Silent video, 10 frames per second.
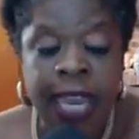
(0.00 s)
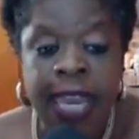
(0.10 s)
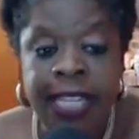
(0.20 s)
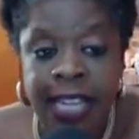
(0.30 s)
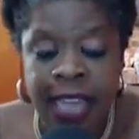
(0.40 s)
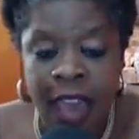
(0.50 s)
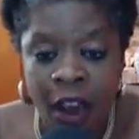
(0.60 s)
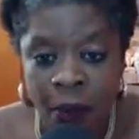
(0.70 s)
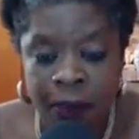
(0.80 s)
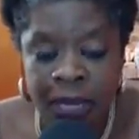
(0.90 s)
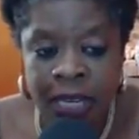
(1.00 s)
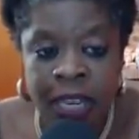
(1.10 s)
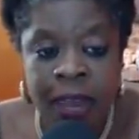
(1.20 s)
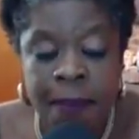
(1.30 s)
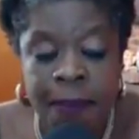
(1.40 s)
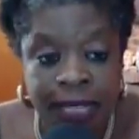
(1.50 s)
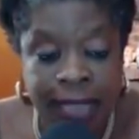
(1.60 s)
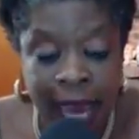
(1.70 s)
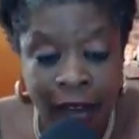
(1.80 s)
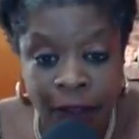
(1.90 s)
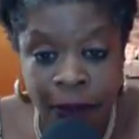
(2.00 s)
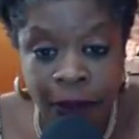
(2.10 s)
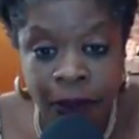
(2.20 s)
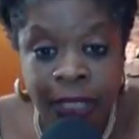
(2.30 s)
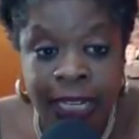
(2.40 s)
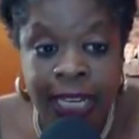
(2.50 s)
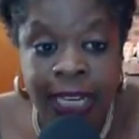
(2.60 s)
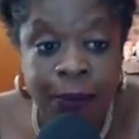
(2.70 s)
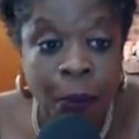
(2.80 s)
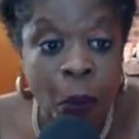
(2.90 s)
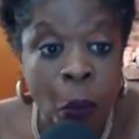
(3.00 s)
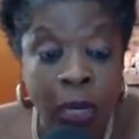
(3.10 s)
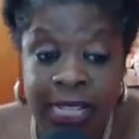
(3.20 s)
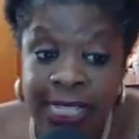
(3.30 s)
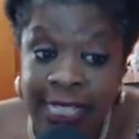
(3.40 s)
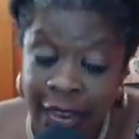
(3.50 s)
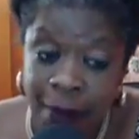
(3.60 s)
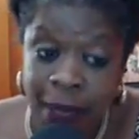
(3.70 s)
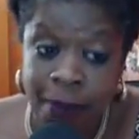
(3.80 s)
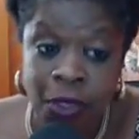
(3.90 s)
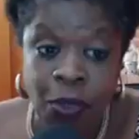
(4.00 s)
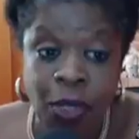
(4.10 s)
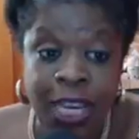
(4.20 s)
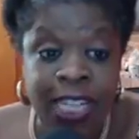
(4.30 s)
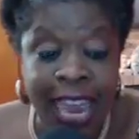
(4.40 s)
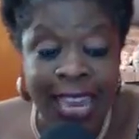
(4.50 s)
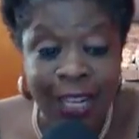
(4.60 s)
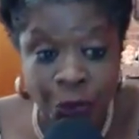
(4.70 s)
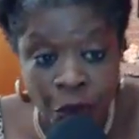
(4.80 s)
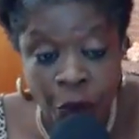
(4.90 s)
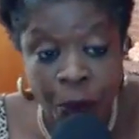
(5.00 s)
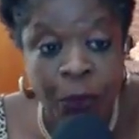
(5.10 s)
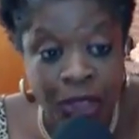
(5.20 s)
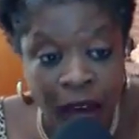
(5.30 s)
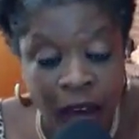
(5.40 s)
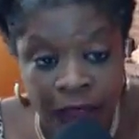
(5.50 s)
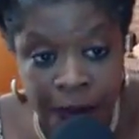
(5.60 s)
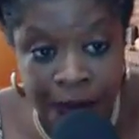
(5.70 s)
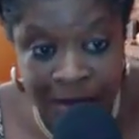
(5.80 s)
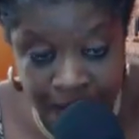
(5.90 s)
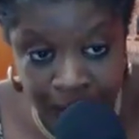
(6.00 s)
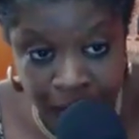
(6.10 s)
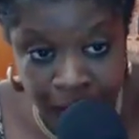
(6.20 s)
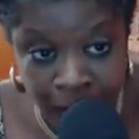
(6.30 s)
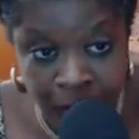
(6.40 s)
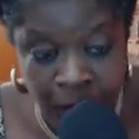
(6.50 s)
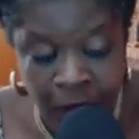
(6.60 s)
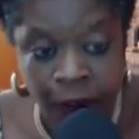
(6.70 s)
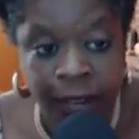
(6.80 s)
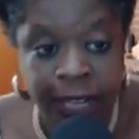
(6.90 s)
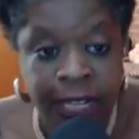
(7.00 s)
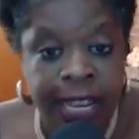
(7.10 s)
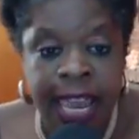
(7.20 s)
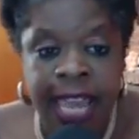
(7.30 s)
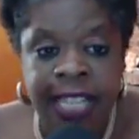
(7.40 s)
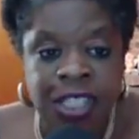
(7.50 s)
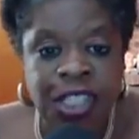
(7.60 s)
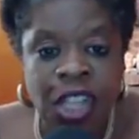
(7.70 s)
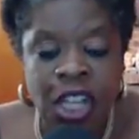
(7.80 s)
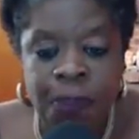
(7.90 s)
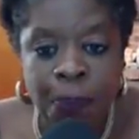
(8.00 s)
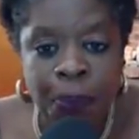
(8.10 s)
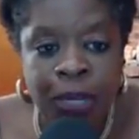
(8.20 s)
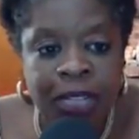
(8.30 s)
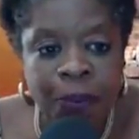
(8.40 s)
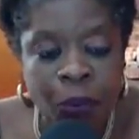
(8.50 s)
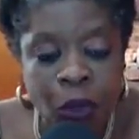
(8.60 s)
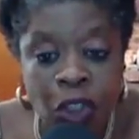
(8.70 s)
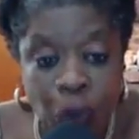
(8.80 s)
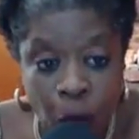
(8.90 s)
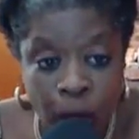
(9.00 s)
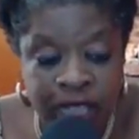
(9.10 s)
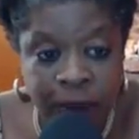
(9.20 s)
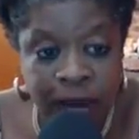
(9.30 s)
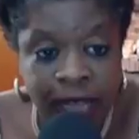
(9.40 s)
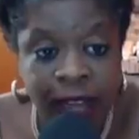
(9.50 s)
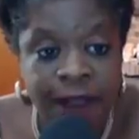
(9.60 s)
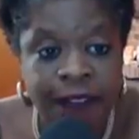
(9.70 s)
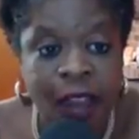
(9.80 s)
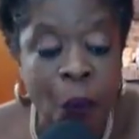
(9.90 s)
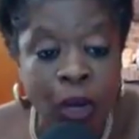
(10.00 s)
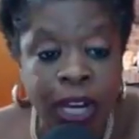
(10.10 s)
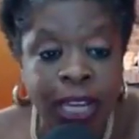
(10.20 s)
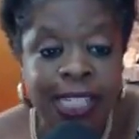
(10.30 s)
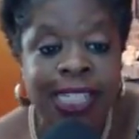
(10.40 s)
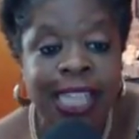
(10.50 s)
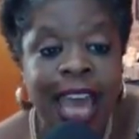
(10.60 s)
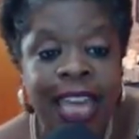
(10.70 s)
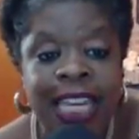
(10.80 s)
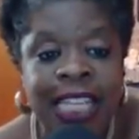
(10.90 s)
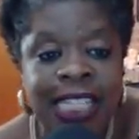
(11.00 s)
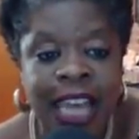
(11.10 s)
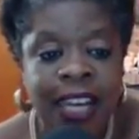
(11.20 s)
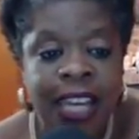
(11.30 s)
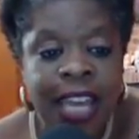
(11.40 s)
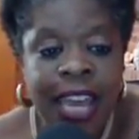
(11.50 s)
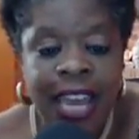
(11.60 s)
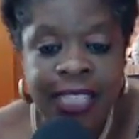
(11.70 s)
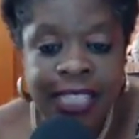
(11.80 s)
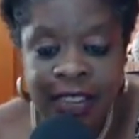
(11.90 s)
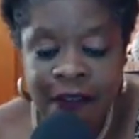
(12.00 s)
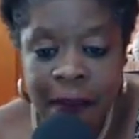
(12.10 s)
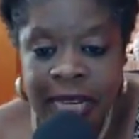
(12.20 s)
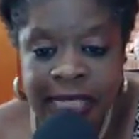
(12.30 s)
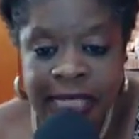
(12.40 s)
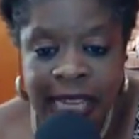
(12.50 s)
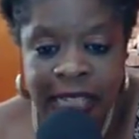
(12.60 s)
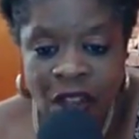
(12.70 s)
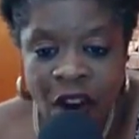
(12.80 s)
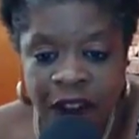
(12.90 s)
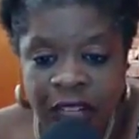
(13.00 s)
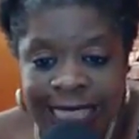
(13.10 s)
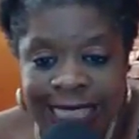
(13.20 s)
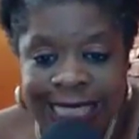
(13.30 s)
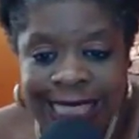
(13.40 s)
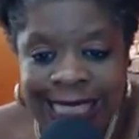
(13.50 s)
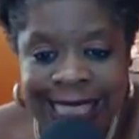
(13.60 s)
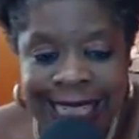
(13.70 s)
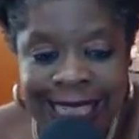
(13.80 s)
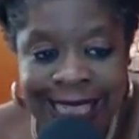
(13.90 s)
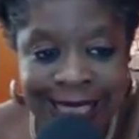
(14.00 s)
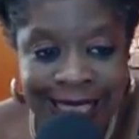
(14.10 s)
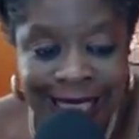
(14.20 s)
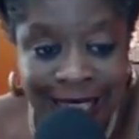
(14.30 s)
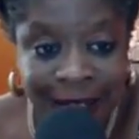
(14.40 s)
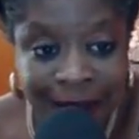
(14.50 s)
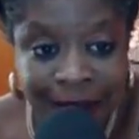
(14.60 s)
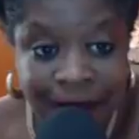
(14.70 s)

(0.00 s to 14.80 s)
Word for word: It has helped me be accountable in what I say I'm up to in a group with other people, right? It's just bringing more joy to my life. And what I can say is that it's given me a sense of consistency.